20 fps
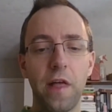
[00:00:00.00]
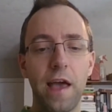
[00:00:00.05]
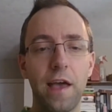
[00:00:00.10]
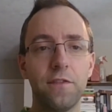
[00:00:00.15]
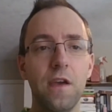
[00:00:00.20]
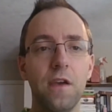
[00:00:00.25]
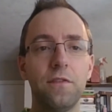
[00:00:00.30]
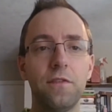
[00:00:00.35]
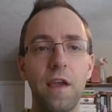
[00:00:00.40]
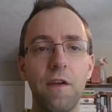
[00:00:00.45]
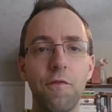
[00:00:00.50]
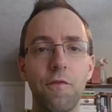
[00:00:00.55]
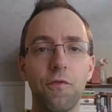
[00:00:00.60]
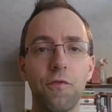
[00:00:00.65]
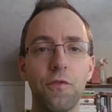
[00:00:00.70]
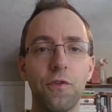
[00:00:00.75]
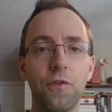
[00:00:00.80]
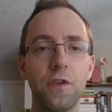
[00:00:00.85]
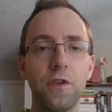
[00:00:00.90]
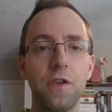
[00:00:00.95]
several
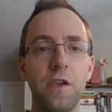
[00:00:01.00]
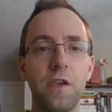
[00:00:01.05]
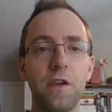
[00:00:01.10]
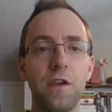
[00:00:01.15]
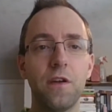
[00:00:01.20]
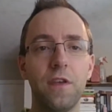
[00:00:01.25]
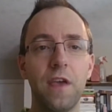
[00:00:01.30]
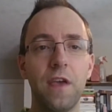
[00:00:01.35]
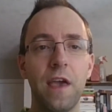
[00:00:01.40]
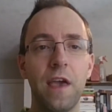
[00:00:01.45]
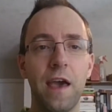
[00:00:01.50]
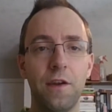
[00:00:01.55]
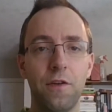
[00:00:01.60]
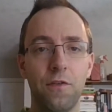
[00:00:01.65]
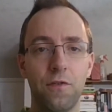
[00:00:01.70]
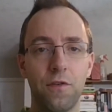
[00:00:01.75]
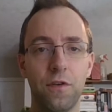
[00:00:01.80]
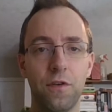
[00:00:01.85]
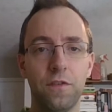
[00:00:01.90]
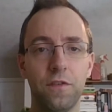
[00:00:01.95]
years at
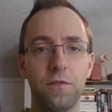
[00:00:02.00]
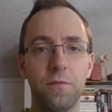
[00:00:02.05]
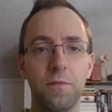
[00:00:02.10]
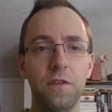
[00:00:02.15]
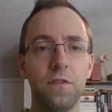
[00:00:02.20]
Christmas,